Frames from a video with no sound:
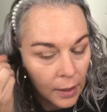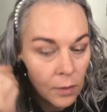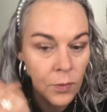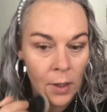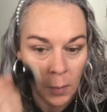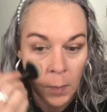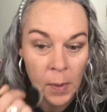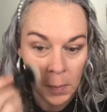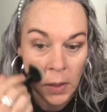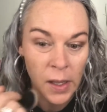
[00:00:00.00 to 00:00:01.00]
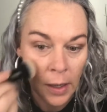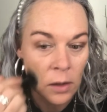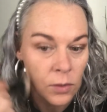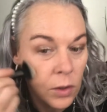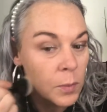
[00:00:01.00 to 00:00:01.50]
I don't think I'm going to be able to get out
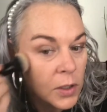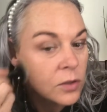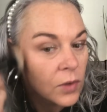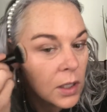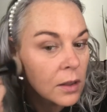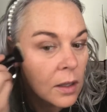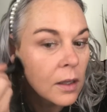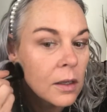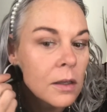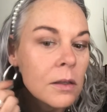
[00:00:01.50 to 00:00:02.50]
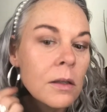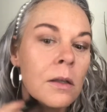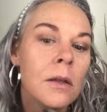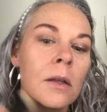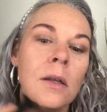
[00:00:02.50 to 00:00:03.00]
and do much of anything.
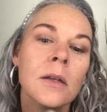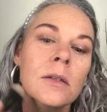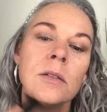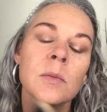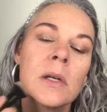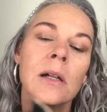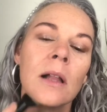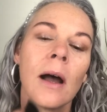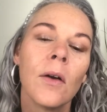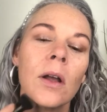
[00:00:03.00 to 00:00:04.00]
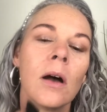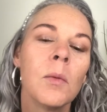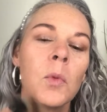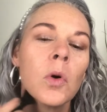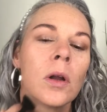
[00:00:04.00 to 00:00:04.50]
It's been cloudy all
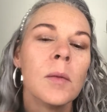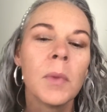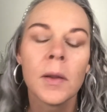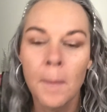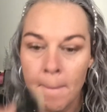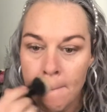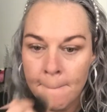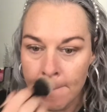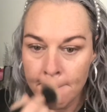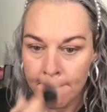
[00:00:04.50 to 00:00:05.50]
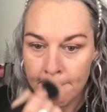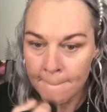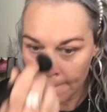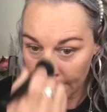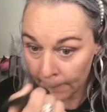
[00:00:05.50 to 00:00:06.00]
morning, but
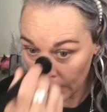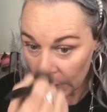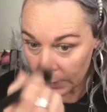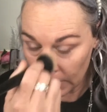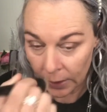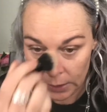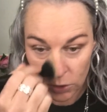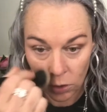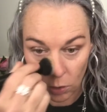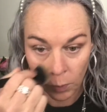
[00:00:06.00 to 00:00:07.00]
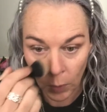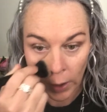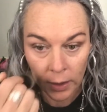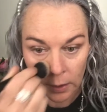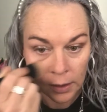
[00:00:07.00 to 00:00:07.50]
maybe I can catch a little
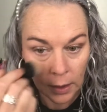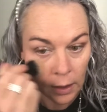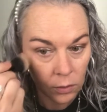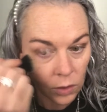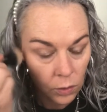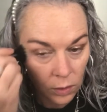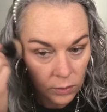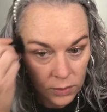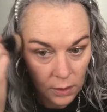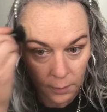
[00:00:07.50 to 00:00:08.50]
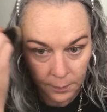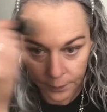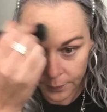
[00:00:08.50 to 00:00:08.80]
break and get out and do a little something.